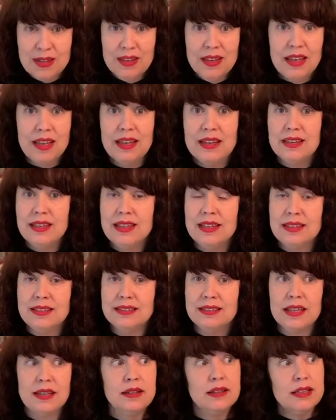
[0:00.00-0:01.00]
and he
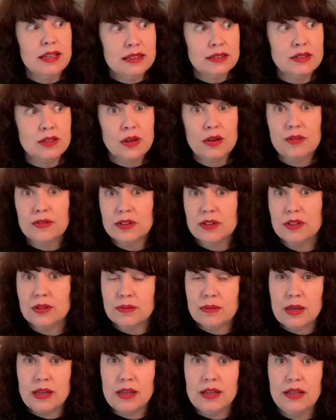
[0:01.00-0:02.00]
said, let's go over to
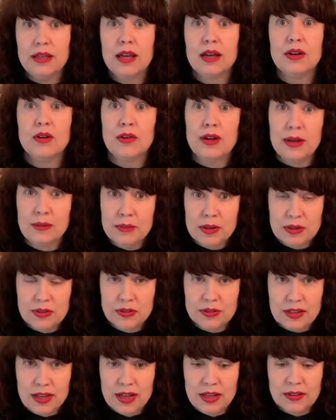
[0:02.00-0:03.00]
my grandmother's
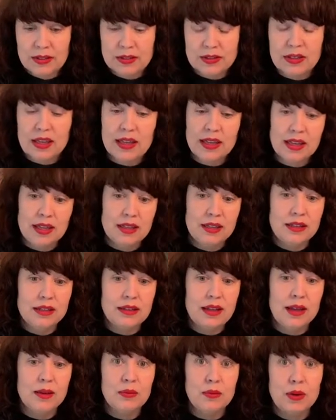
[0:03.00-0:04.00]
house and
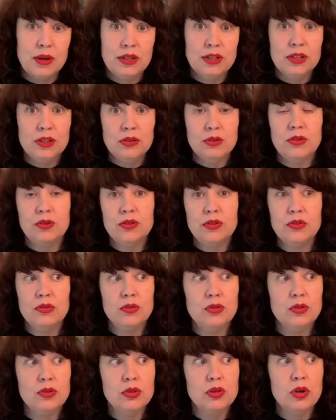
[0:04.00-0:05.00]
I want you
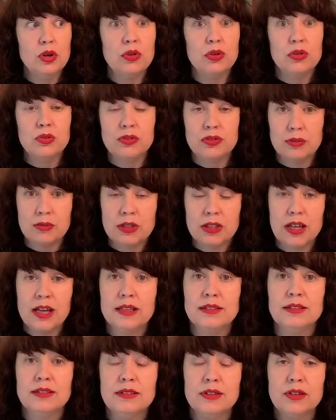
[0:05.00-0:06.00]
to go through some
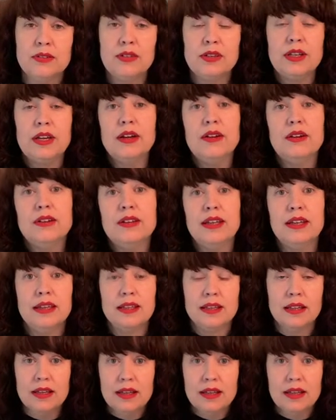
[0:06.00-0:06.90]
closets over there and take